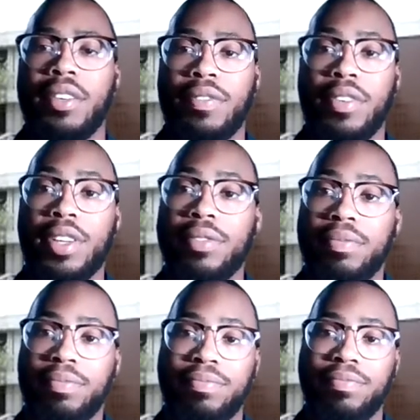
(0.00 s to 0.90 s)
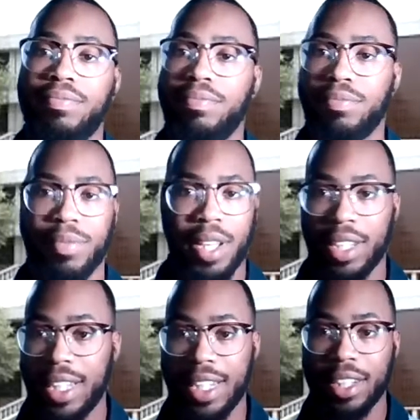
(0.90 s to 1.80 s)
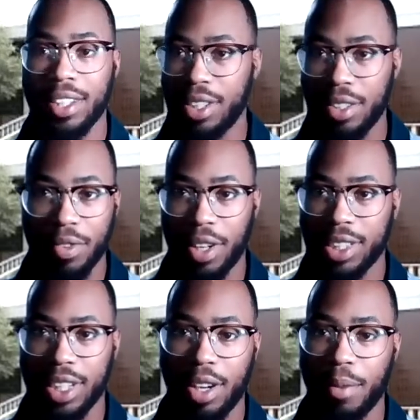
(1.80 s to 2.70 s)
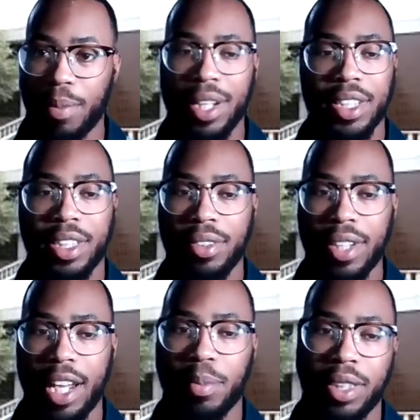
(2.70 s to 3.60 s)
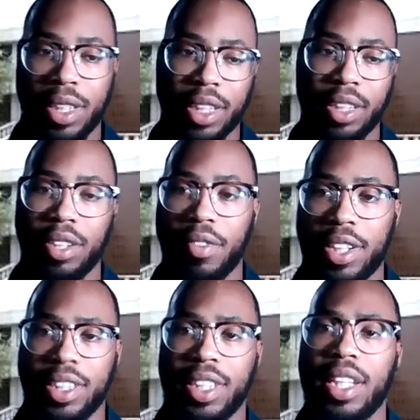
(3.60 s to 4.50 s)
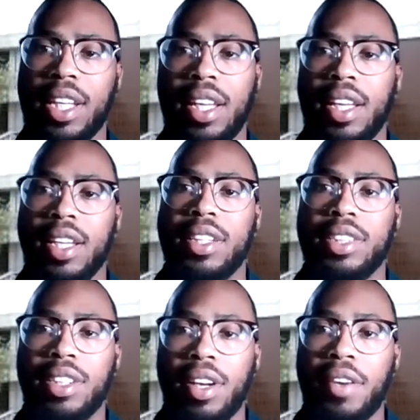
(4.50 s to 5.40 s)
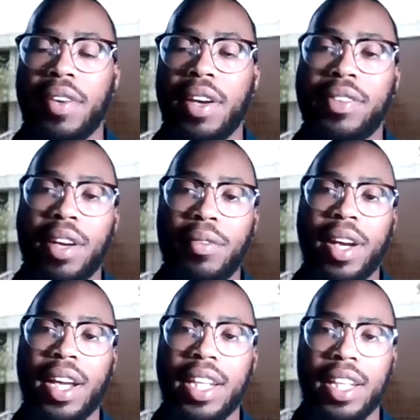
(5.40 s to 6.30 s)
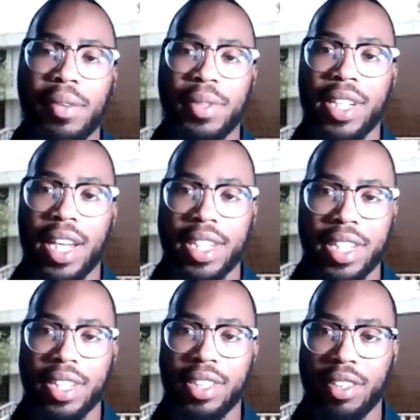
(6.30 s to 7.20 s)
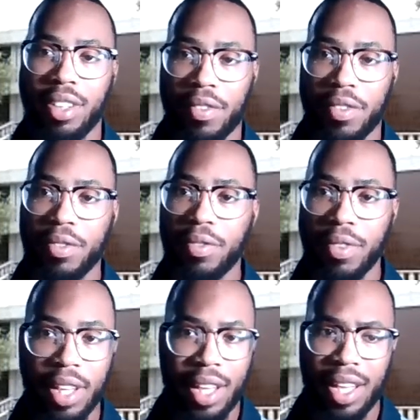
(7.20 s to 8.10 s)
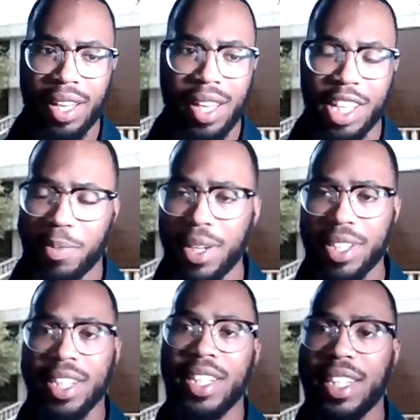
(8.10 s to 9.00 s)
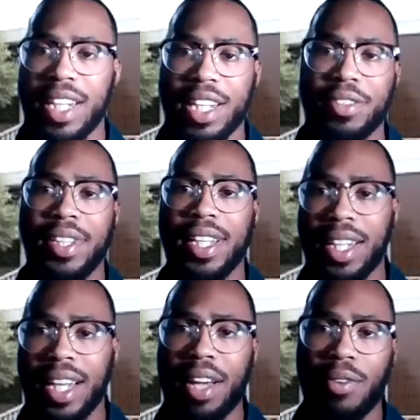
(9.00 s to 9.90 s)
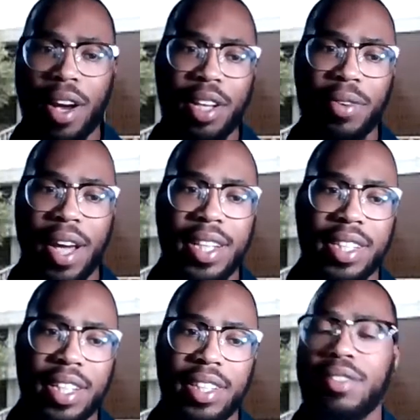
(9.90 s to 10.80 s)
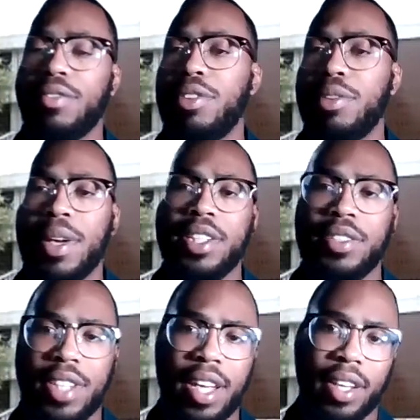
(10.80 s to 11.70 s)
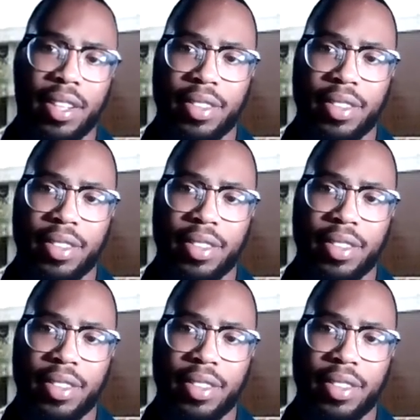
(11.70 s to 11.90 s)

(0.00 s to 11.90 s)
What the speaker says: for attending a university or being a student at a particular university. So, if there were any objections or if you experienced anything that you didn't like while you were at Southern, what made you stay?